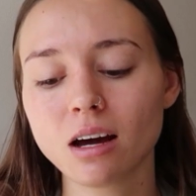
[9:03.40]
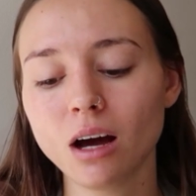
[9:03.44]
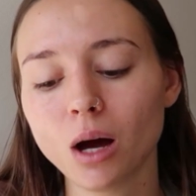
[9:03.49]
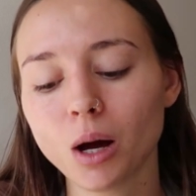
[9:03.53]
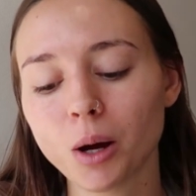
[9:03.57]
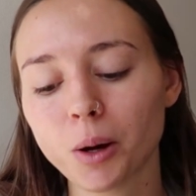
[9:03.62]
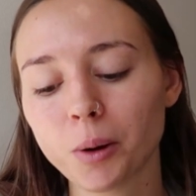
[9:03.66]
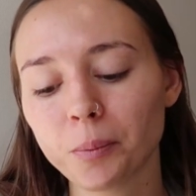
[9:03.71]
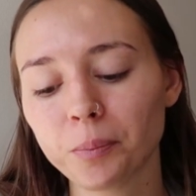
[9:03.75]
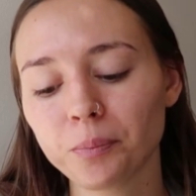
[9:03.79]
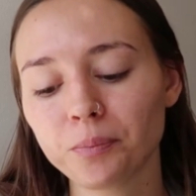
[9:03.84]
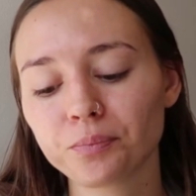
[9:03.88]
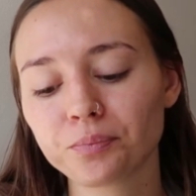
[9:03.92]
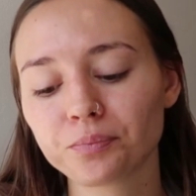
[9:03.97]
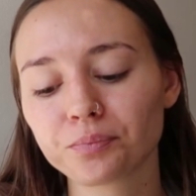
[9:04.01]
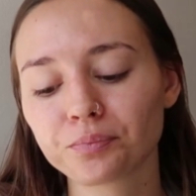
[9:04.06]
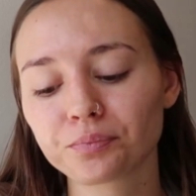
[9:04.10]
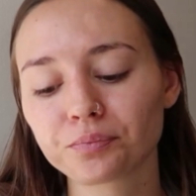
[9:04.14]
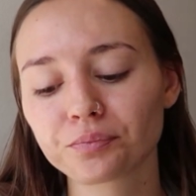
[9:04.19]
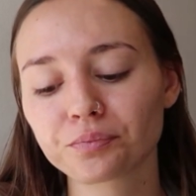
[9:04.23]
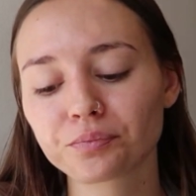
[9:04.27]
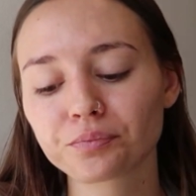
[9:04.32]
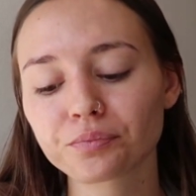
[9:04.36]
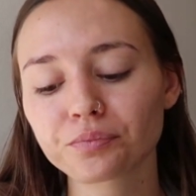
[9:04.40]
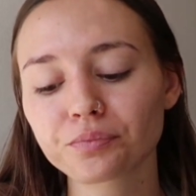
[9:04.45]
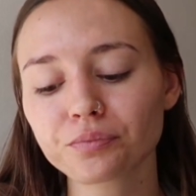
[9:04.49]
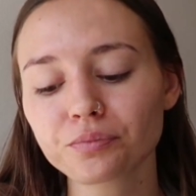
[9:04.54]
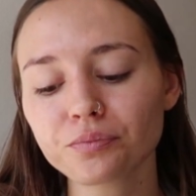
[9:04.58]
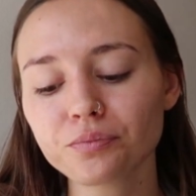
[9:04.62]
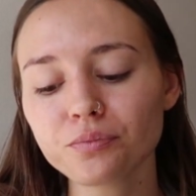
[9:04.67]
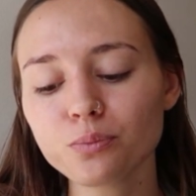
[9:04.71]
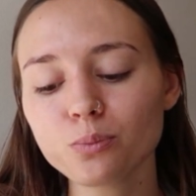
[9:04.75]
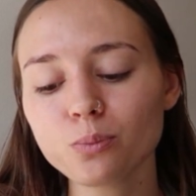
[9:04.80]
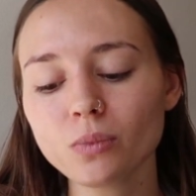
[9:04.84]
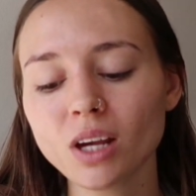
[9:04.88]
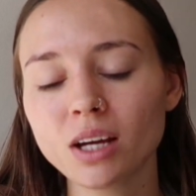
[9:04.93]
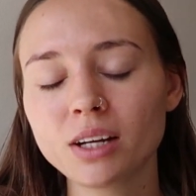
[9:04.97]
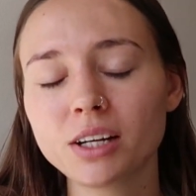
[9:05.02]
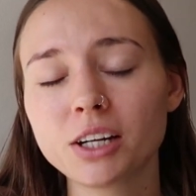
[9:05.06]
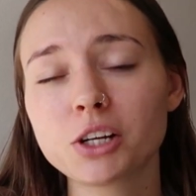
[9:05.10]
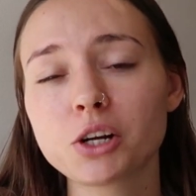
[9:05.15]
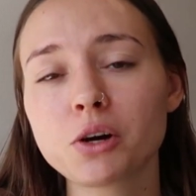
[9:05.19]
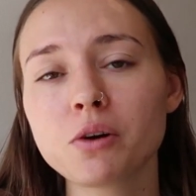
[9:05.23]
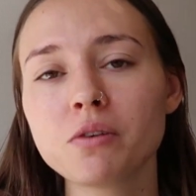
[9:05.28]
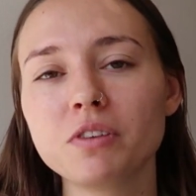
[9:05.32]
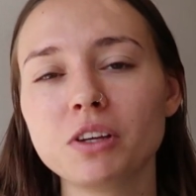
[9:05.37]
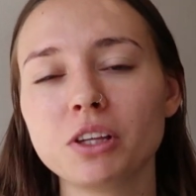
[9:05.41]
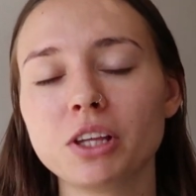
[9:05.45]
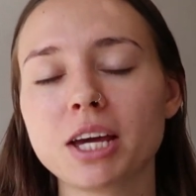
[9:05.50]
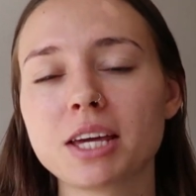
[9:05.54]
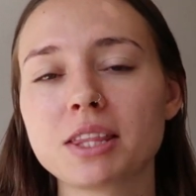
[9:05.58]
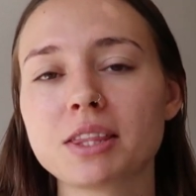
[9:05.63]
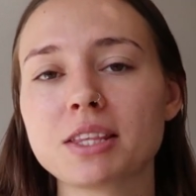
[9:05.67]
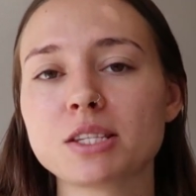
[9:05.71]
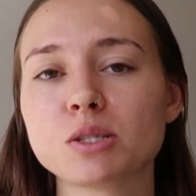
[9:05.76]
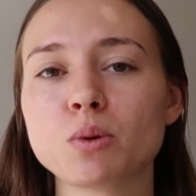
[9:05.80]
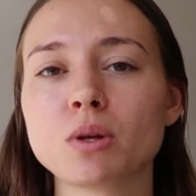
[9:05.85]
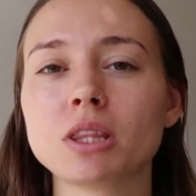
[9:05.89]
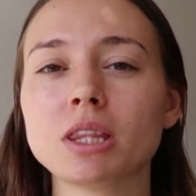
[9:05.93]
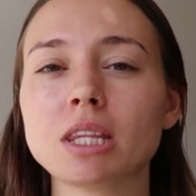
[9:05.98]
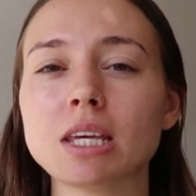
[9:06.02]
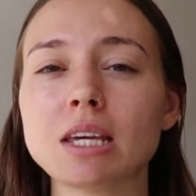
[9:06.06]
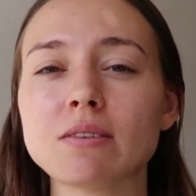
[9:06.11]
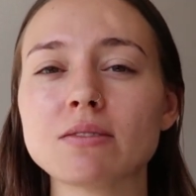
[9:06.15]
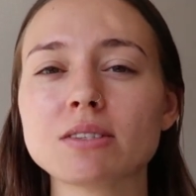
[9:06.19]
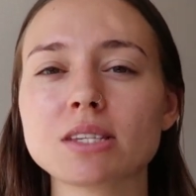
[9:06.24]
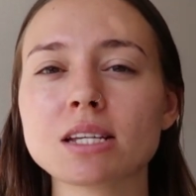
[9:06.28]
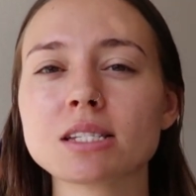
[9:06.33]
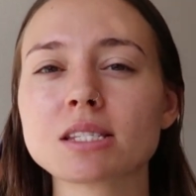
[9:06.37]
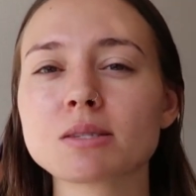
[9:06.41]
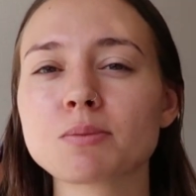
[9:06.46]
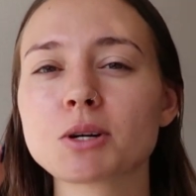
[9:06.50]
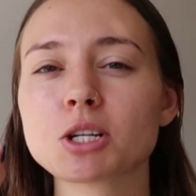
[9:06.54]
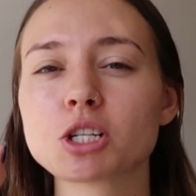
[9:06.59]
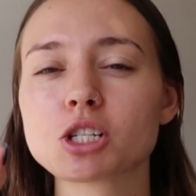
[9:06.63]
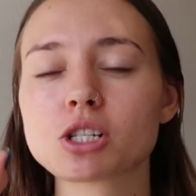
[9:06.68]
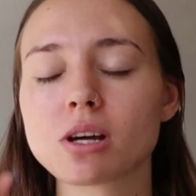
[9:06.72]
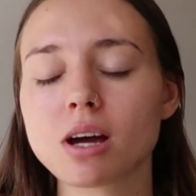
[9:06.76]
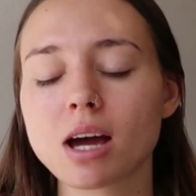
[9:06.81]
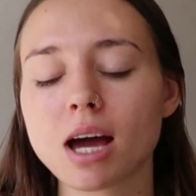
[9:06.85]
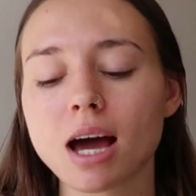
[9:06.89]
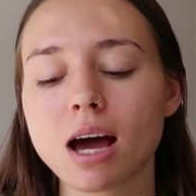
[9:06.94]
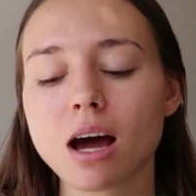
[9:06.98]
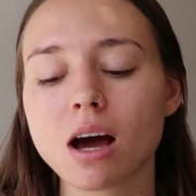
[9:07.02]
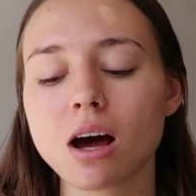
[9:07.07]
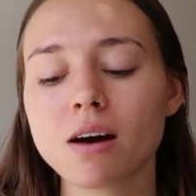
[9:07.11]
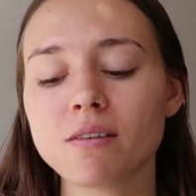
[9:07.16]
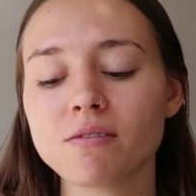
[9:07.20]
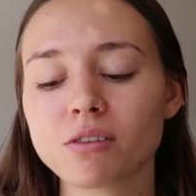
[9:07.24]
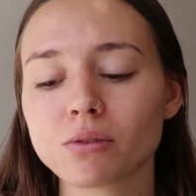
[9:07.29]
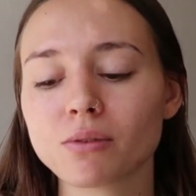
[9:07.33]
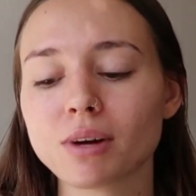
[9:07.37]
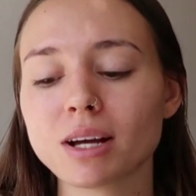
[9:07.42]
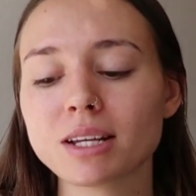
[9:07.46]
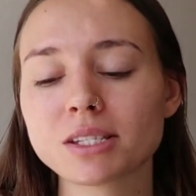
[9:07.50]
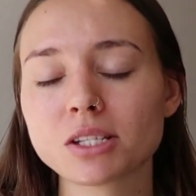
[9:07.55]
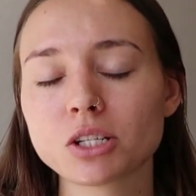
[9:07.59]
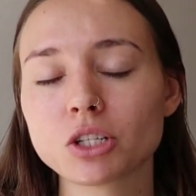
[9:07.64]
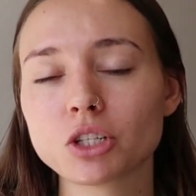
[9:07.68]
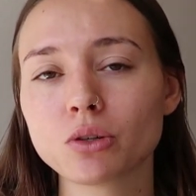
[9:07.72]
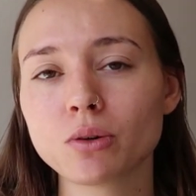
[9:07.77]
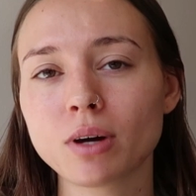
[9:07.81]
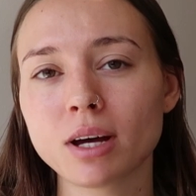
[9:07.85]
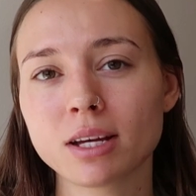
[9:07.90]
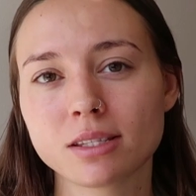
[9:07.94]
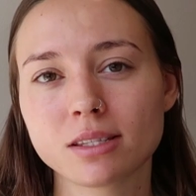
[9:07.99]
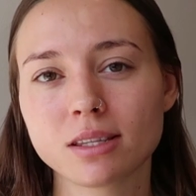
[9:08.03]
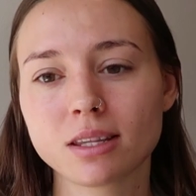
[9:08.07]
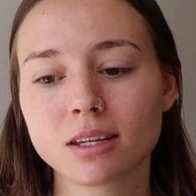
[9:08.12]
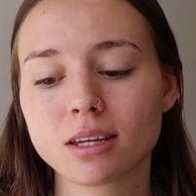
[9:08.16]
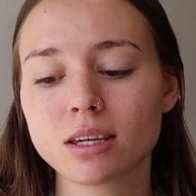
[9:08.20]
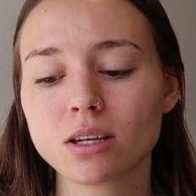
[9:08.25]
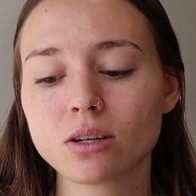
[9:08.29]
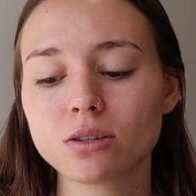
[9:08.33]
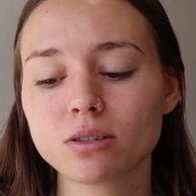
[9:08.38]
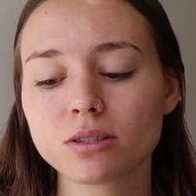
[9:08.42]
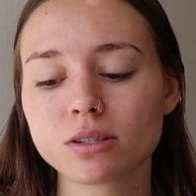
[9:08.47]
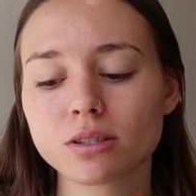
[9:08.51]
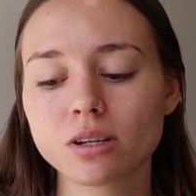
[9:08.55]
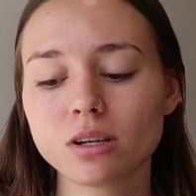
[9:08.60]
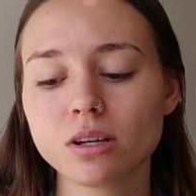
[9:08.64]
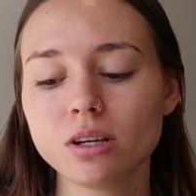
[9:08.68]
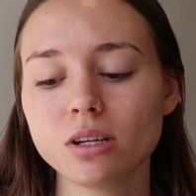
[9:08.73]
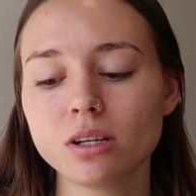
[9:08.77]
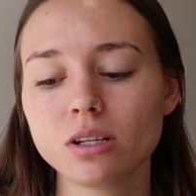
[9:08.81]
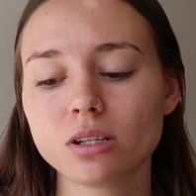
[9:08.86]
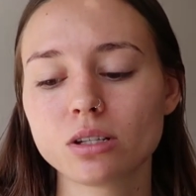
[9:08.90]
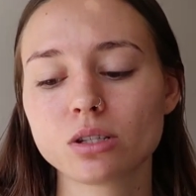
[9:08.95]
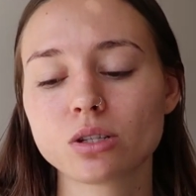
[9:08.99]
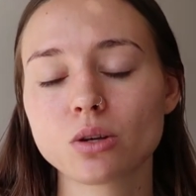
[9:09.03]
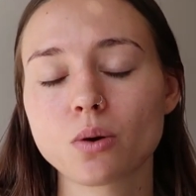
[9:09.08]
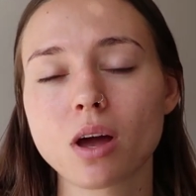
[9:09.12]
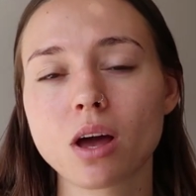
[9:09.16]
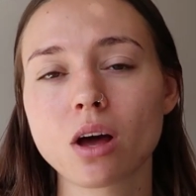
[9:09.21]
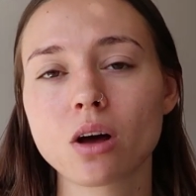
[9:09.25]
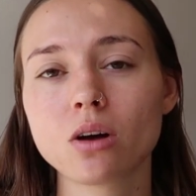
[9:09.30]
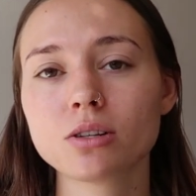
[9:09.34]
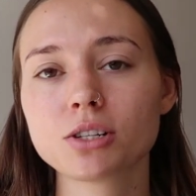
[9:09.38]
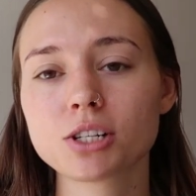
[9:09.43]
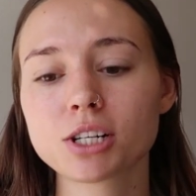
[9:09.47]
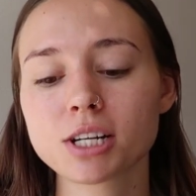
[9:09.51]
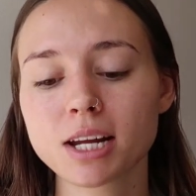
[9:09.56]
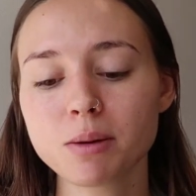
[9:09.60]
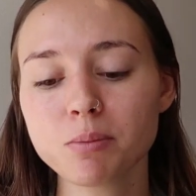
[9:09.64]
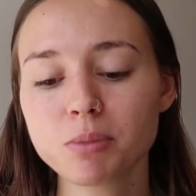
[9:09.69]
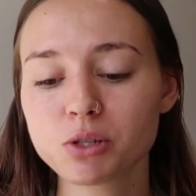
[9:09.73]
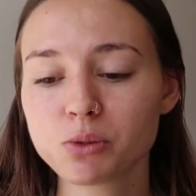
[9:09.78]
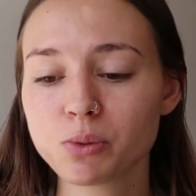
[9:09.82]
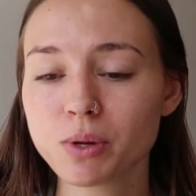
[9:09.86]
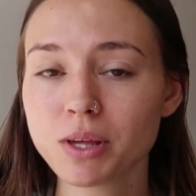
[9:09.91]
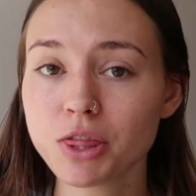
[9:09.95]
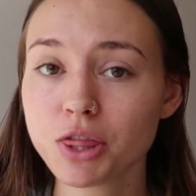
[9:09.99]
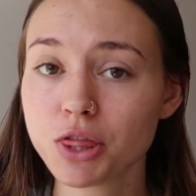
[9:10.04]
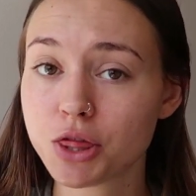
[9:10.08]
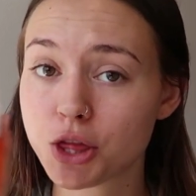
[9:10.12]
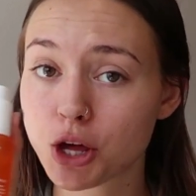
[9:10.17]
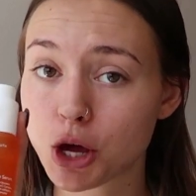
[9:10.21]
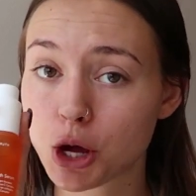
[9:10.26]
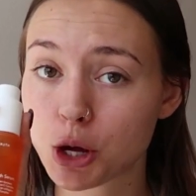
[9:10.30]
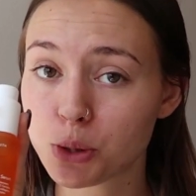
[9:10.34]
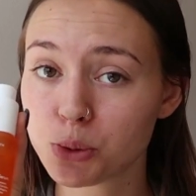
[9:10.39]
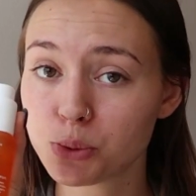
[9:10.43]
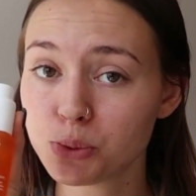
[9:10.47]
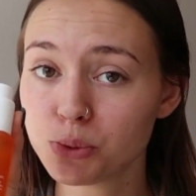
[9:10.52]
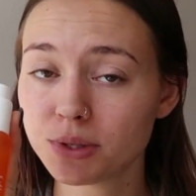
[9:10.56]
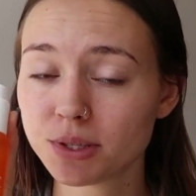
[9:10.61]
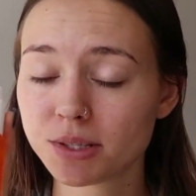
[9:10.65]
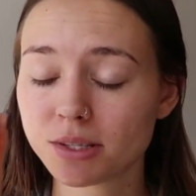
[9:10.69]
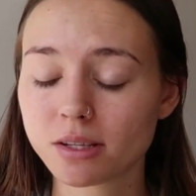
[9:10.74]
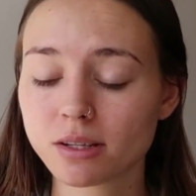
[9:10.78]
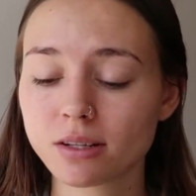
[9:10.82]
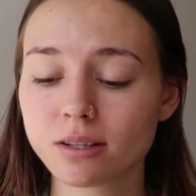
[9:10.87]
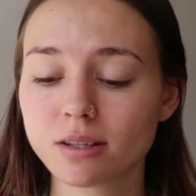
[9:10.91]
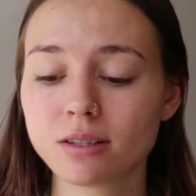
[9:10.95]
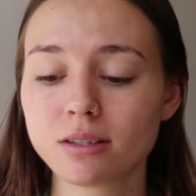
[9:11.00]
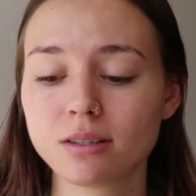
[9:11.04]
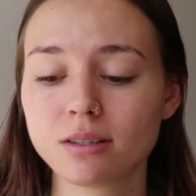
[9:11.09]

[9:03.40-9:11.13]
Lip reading: And I don't feel like this one leaves as much of a residue as the Kiehl's. So I alternate between those.